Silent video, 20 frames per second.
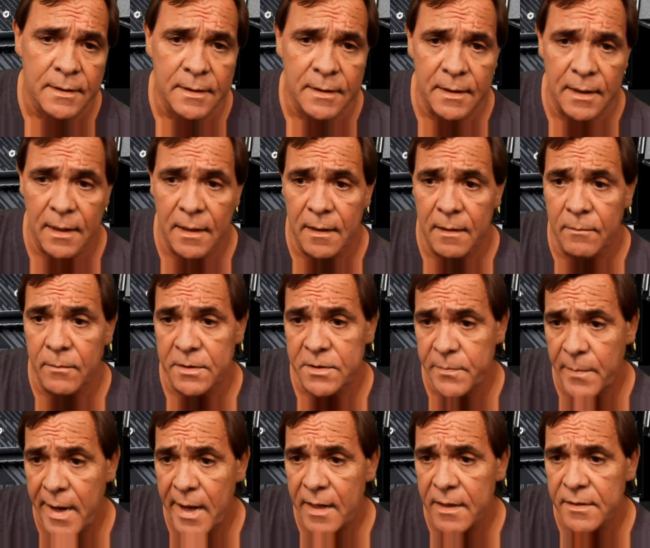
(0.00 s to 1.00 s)
which
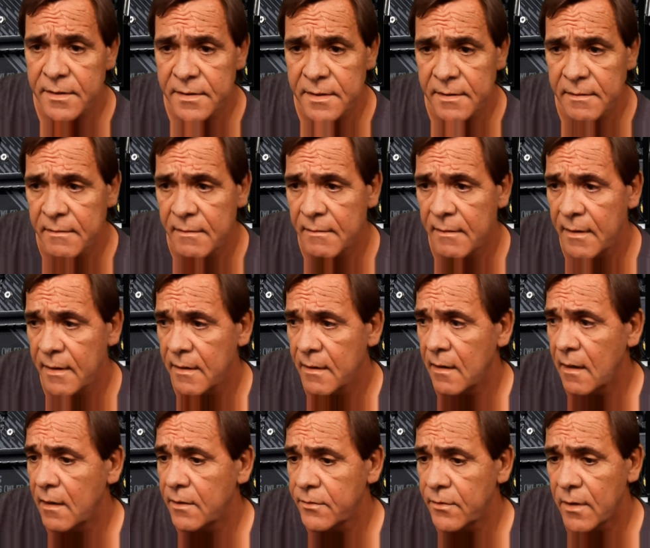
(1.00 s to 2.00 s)
matters
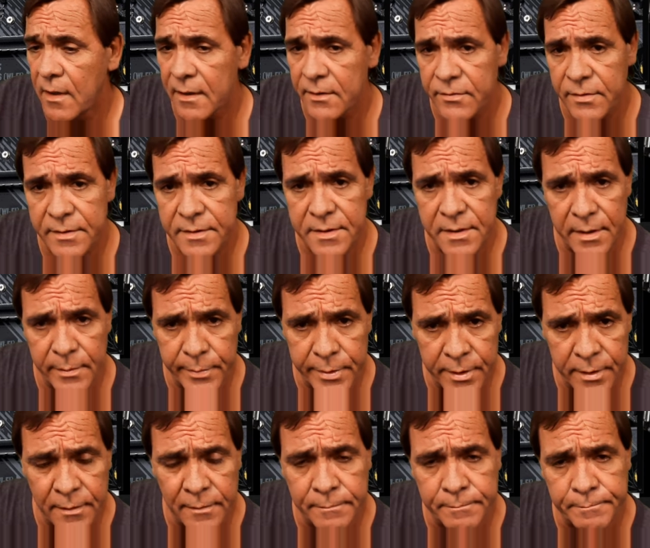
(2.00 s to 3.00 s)
on your electricity bill.